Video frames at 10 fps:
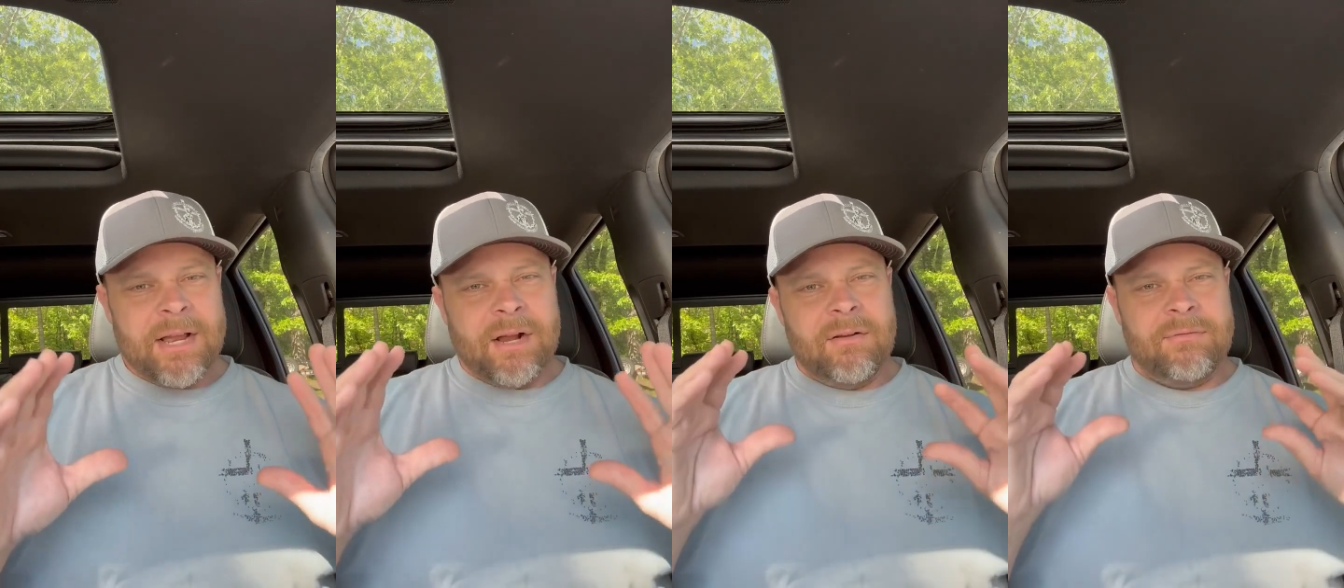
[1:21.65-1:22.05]

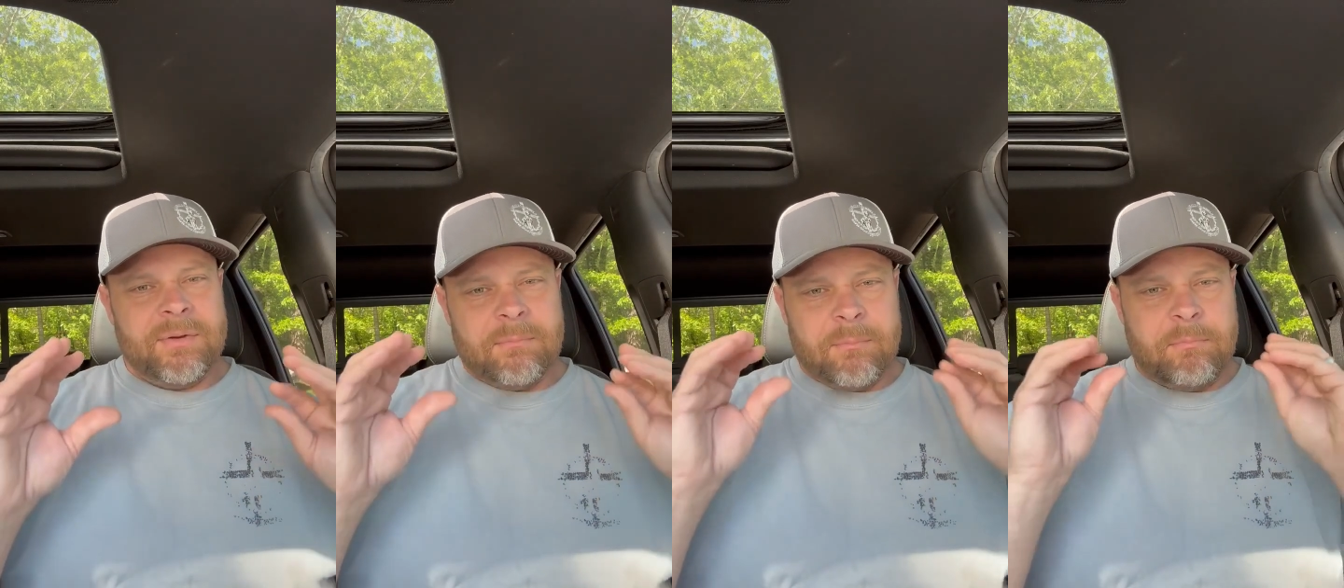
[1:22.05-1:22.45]
of
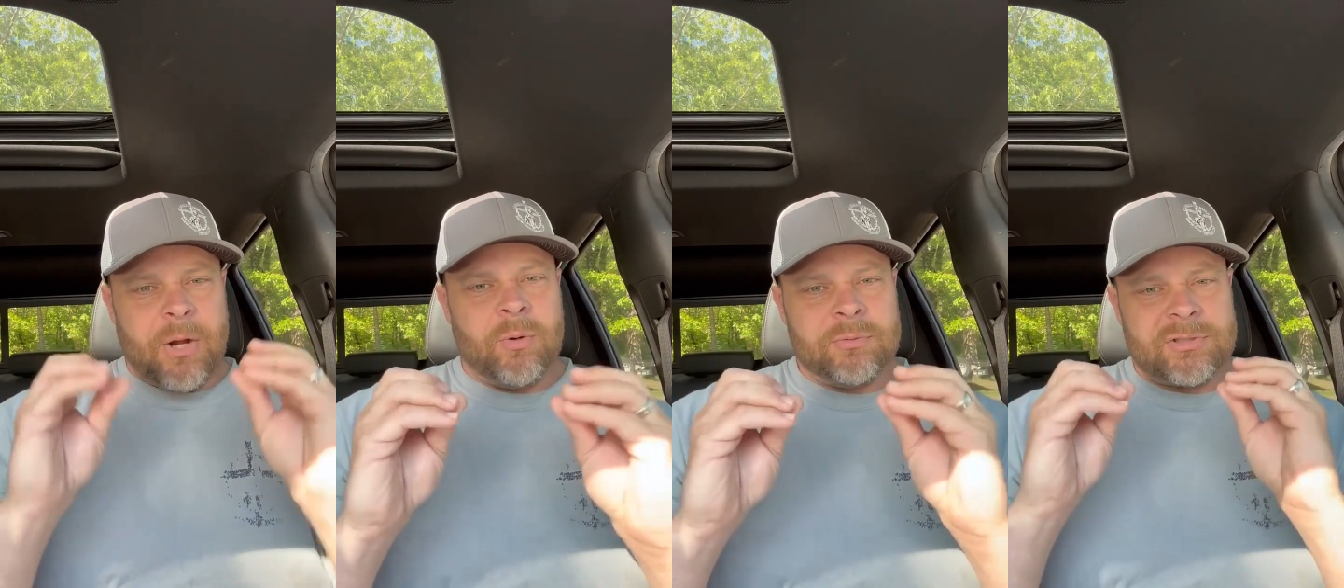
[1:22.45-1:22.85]

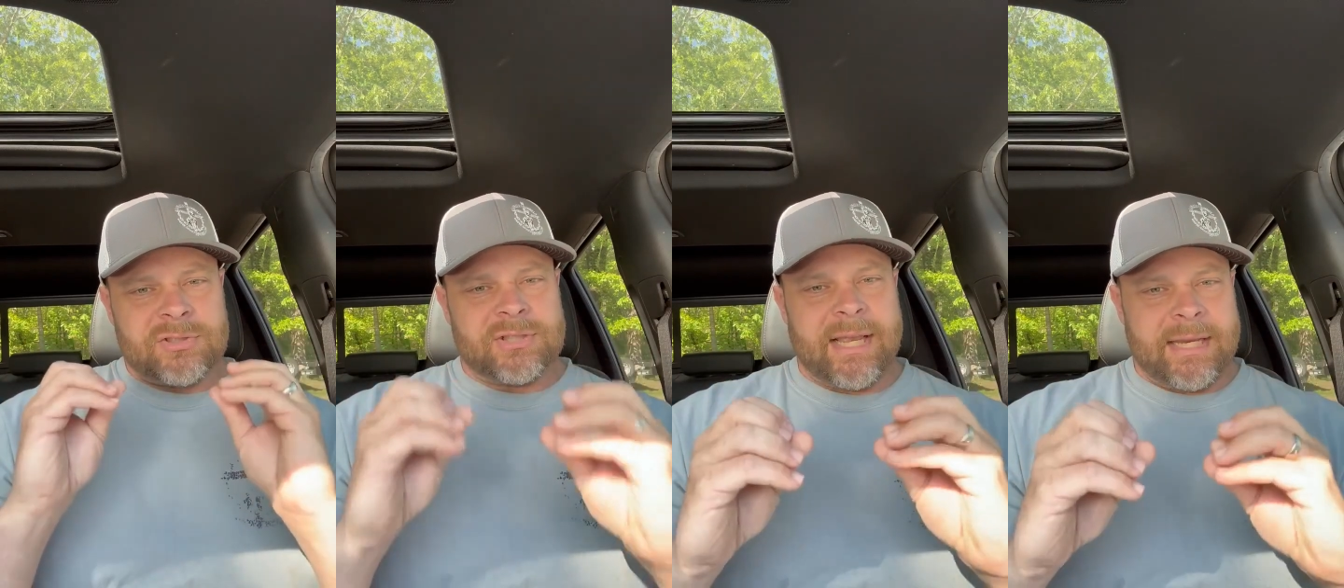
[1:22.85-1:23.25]
bone
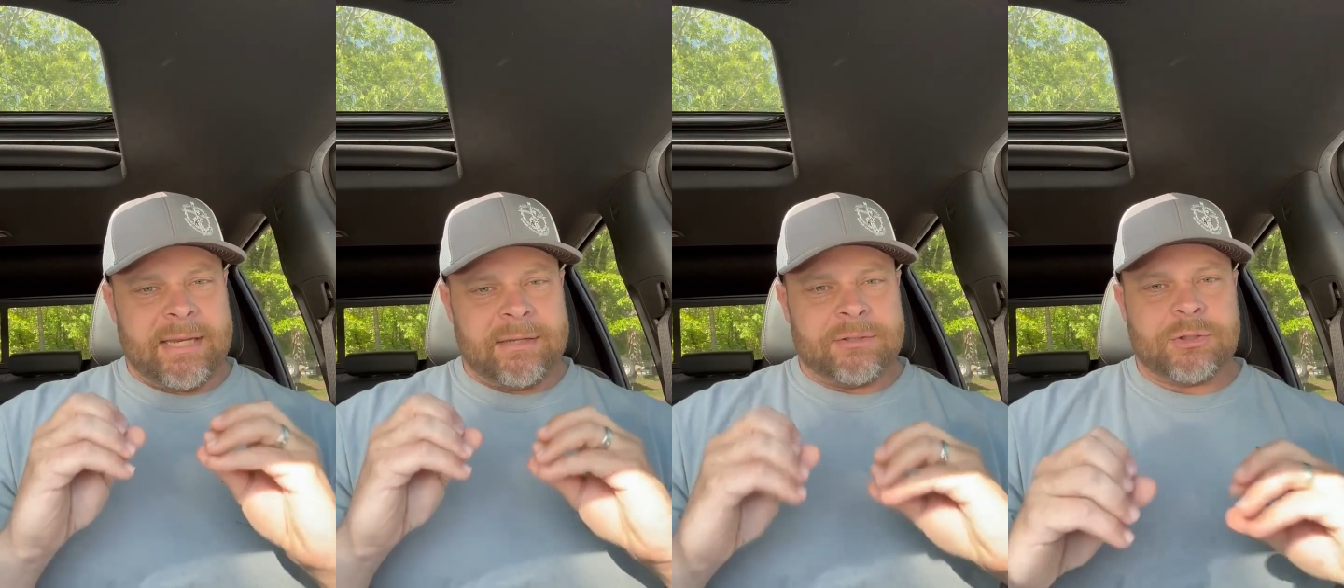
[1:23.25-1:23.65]

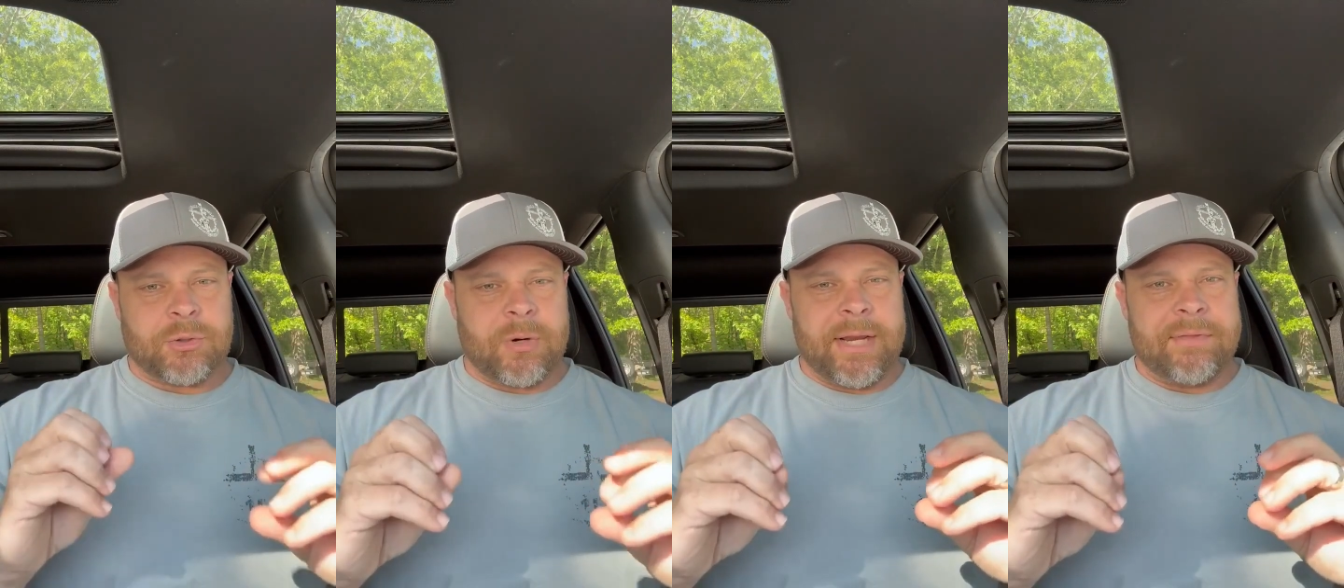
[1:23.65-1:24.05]
setting
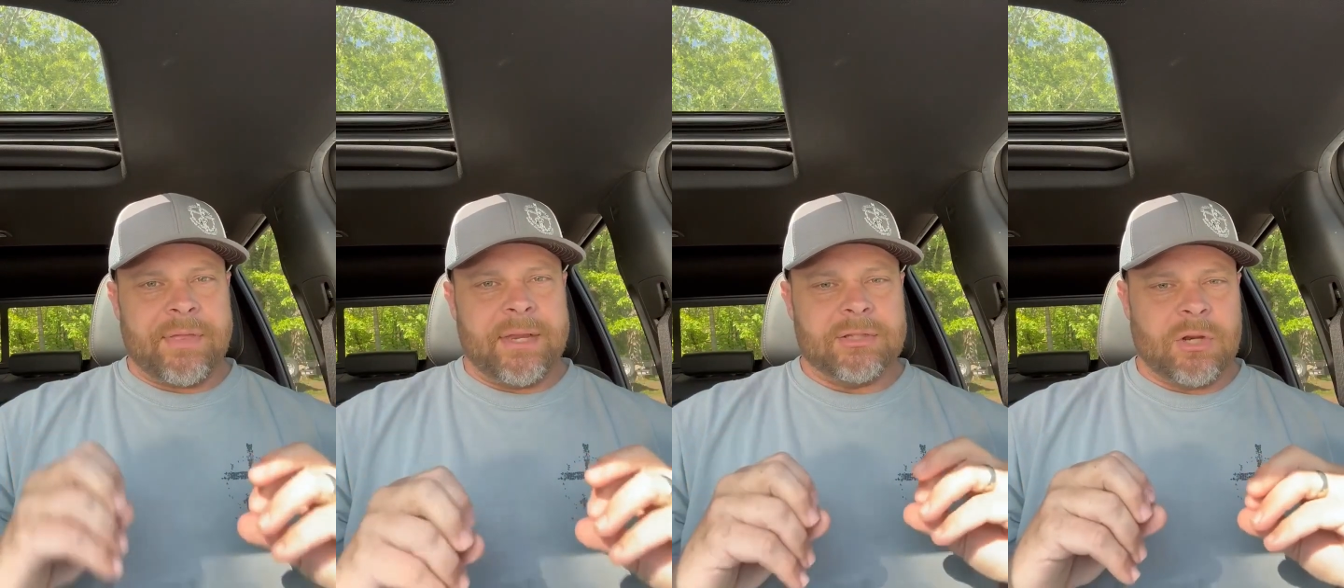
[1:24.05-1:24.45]
strength
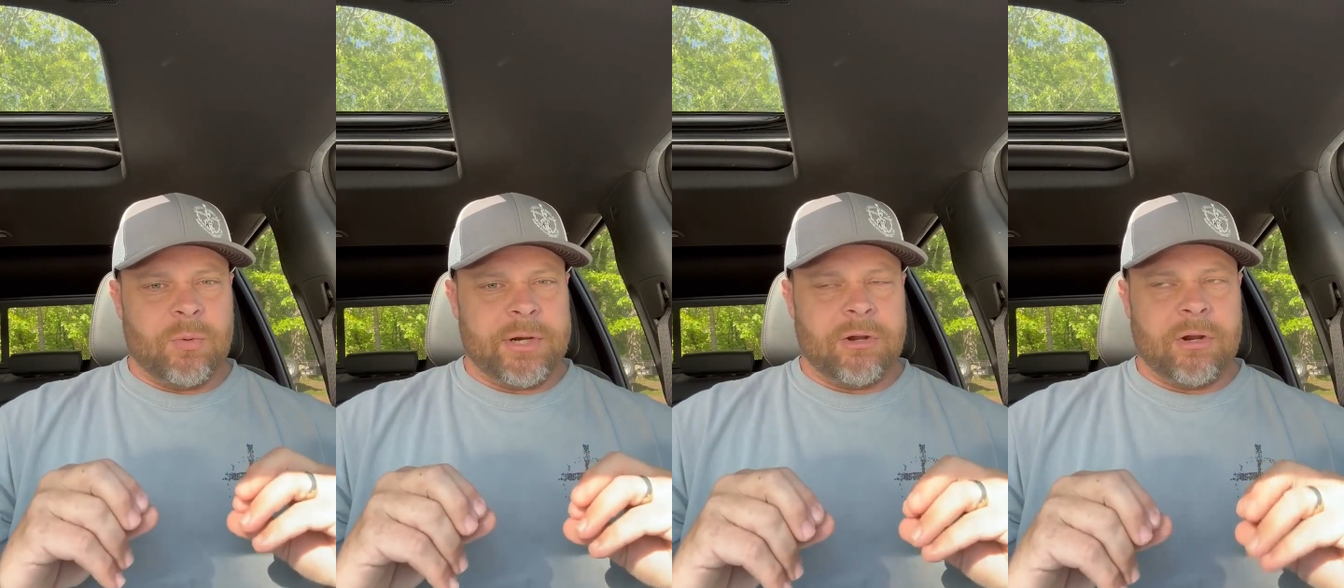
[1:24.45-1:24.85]
that is
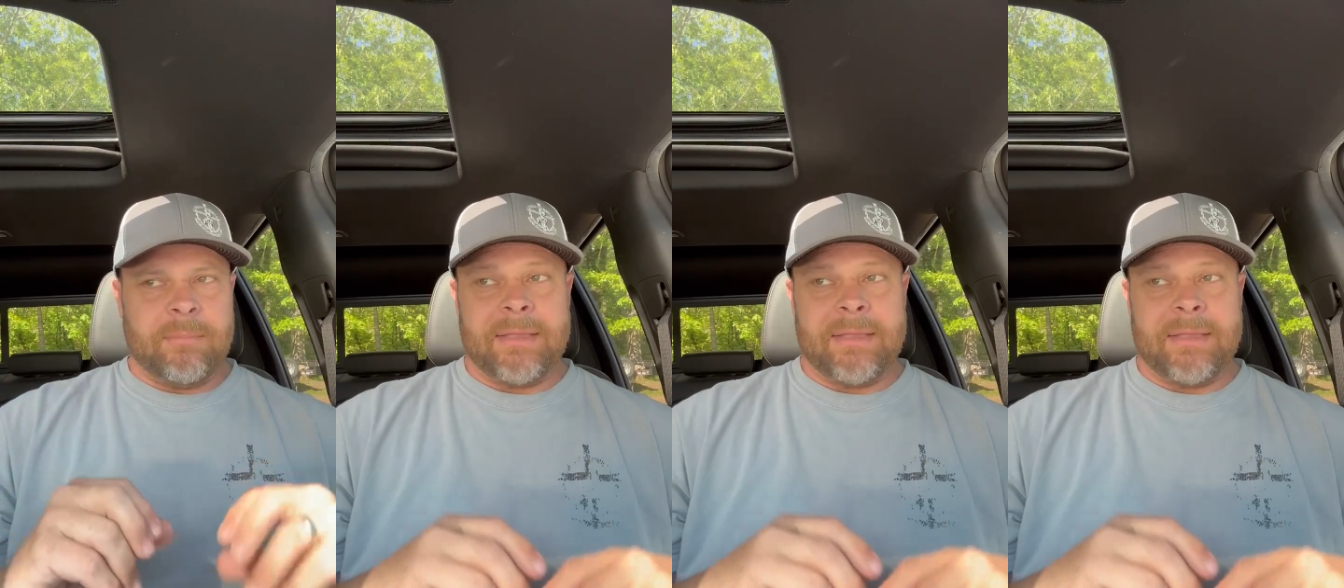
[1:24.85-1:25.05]
going on.